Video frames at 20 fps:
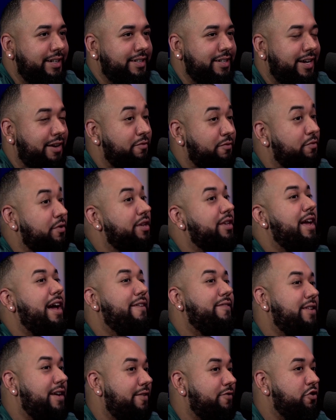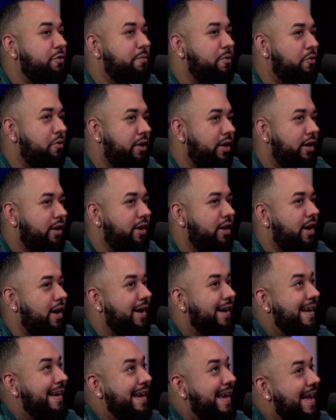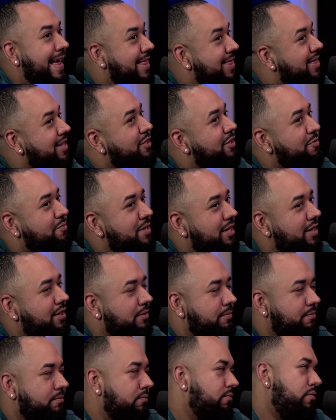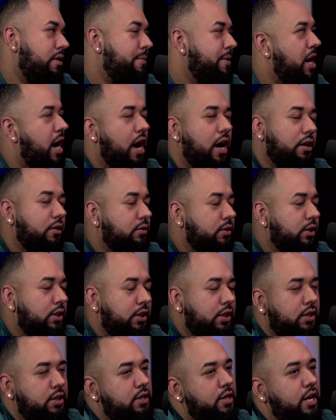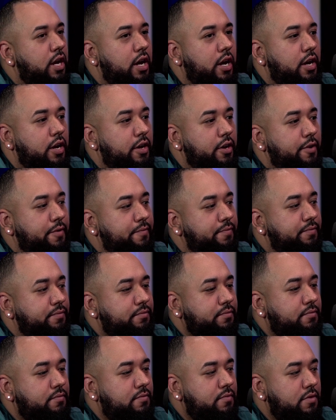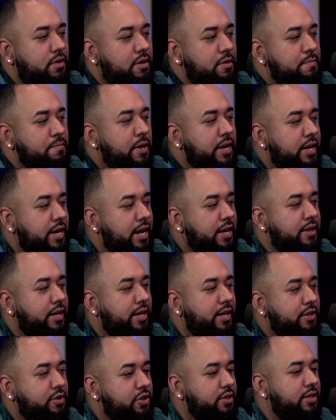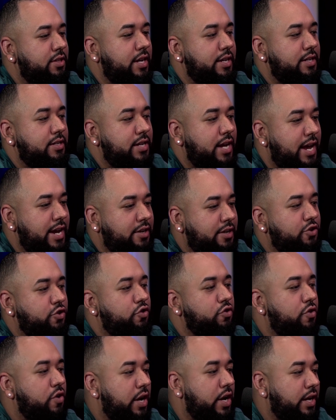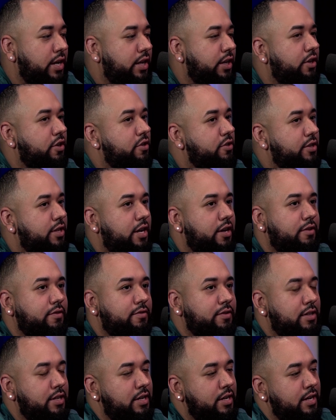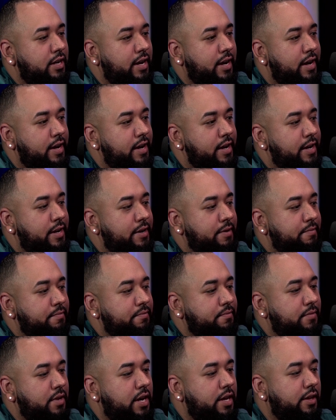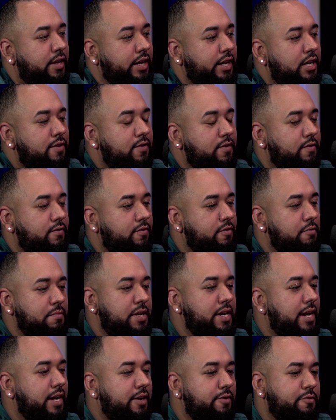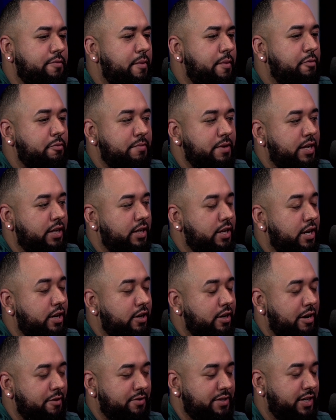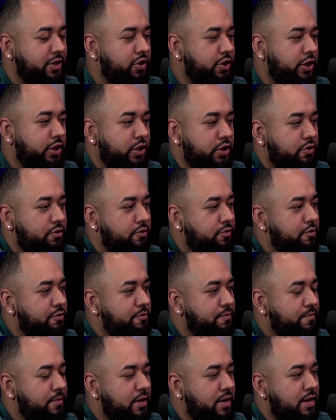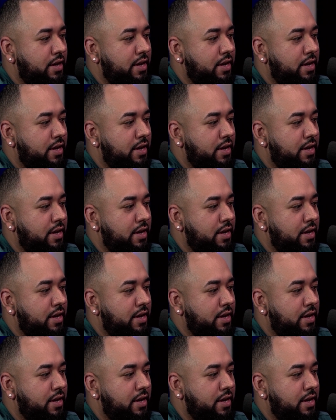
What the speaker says: Did I really have to have Chipotle again this week? Probably not. But I think it takes training yourself. And like, even for me, I can remember being younger. I was actually in youth group,